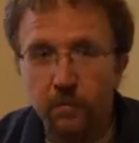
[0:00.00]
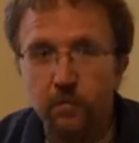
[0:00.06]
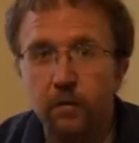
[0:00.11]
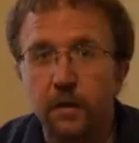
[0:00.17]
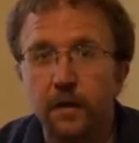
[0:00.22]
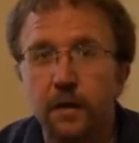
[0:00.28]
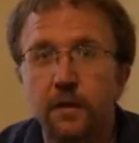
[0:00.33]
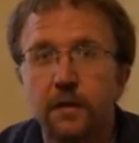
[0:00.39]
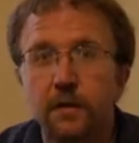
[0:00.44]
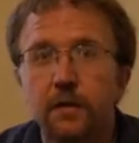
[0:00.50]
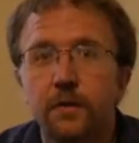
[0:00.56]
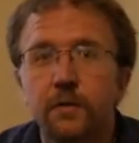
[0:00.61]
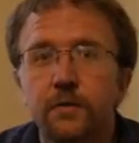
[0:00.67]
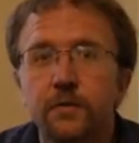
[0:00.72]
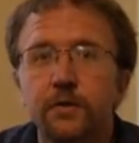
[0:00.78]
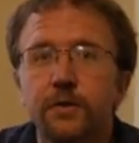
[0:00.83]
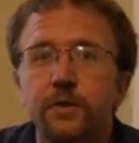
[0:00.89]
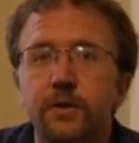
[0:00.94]
running a
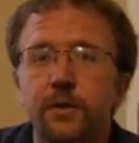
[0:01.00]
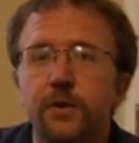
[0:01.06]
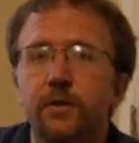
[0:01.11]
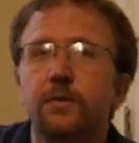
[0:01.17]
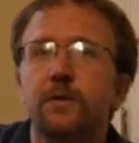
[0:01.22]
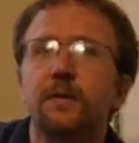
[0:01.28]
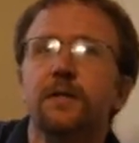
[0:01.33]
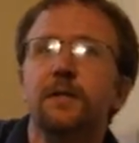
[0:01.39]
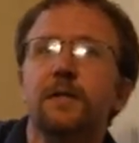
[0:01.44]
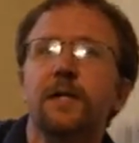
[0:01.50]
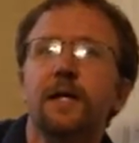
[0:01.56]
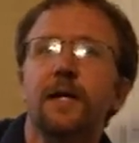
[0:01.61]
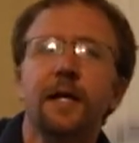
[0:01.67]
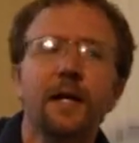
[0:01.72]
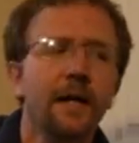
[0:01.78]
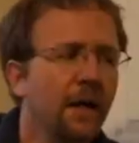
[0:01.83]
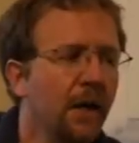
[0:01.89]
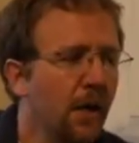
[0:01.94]
little slower
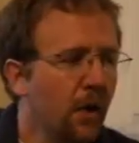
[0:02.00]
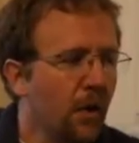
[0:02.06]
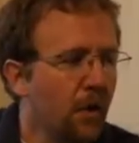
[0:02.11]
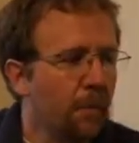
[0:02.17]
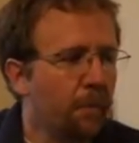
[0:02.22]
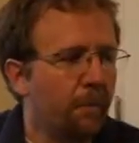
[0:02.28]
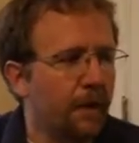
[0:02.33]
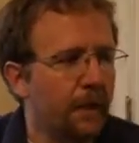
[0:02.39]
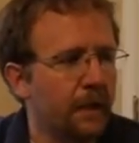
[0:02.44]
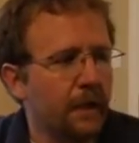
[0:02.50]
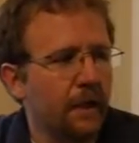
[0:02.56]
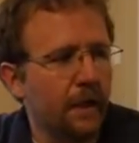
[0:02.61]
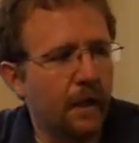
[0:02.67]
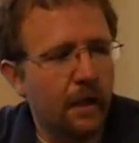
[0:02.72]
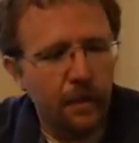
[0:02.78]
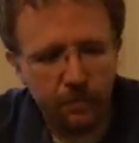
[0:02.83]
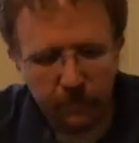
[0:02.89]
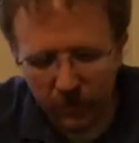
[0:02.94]
today, but
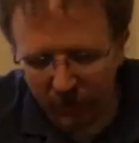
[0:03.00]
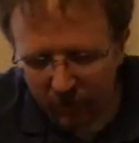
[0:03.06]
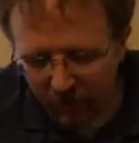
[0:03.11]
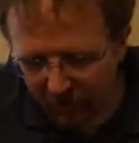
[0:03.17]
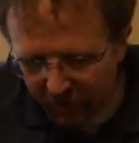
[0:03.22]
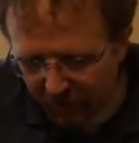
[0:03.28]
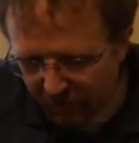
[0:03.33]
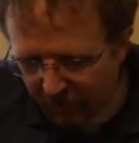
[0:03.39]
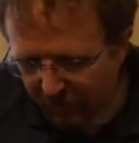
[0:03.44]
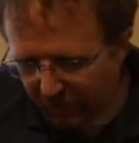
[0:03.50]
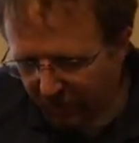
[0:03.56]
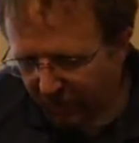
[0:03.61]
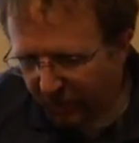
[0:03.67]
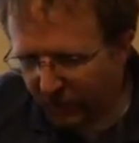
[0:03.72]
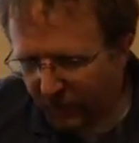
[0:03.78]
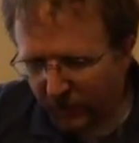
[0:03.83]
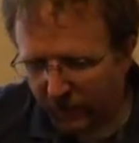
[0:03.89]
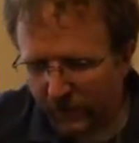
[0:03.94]
I'm here,
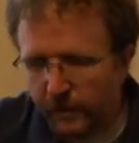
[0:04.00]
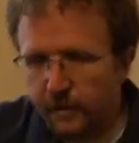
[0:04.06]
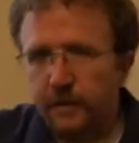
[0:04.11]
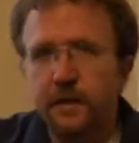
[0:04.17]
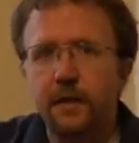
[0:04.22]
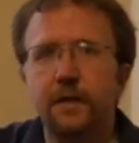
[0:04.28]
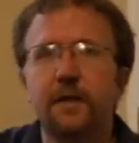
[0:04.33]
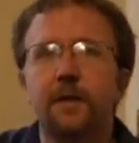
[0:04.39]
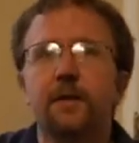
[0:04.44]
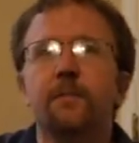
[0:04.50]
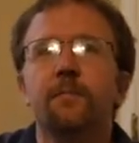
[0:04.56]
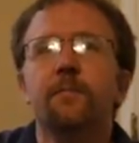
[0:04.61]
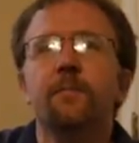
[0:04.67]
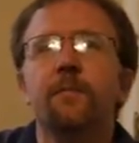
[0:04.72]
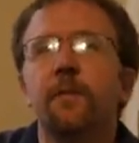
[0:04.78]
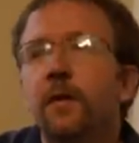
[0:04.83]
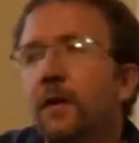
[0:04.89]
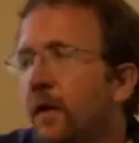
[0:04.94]
and
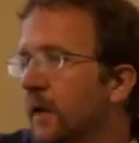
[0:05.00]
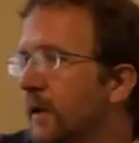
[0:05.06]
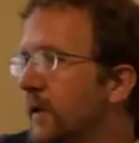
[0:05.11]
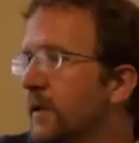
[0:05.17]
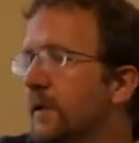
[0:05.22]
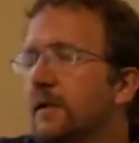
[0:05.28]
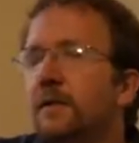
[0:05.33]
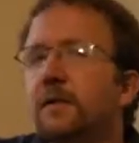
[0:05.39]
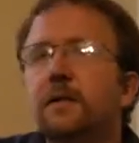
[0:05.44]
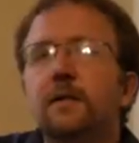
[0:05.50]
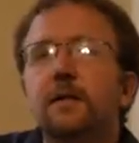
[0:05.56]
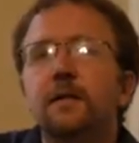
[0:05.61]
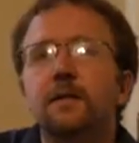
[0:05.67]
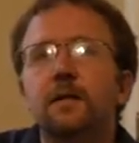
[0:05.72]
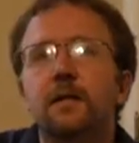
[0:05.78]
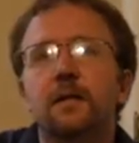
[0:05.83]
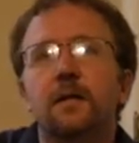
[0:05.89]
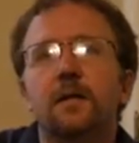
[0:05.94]
since these
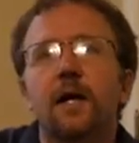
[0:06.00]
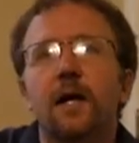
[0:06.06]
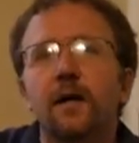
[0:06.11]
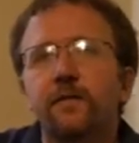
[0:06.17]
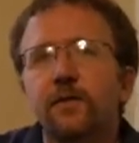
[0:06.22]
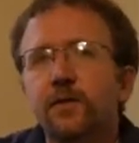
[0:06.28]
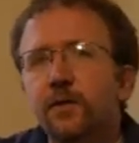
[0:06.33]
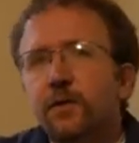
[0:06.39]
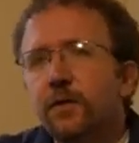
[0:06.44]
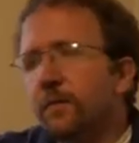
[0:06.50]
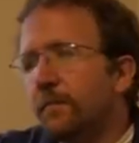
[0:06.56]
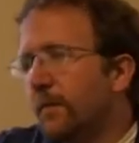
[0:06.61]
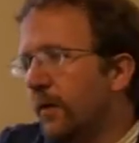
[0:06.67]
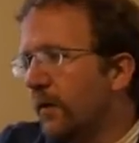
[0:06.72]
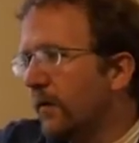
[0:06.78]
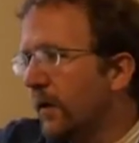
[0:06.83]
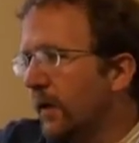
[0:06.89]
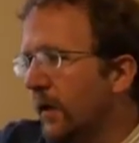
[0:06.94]
are live streamed,
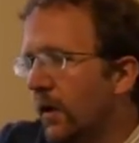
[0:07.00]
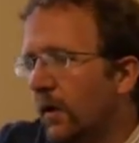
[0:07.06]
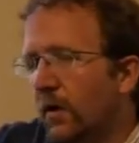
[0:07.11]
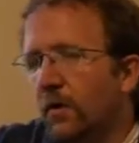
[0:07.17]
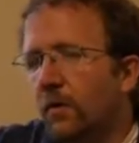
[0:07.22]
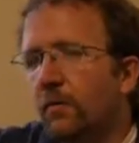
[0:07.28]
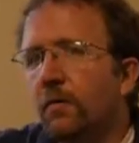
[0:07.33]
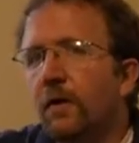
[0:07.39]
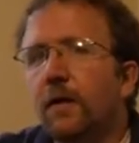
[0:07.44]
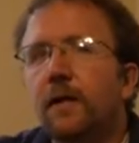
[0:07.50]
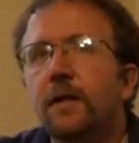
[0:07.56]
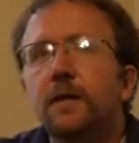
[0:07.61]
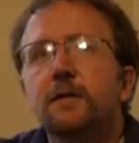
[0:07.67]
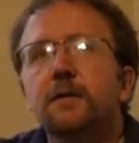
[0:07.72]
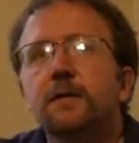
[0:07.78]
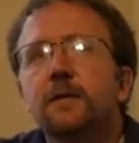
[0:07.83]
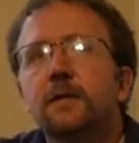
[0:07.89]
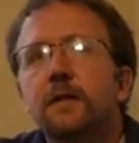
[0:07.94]
you can
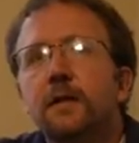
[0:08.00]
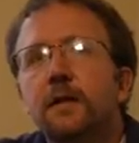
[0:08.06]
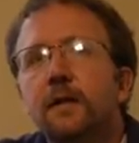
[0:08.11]
always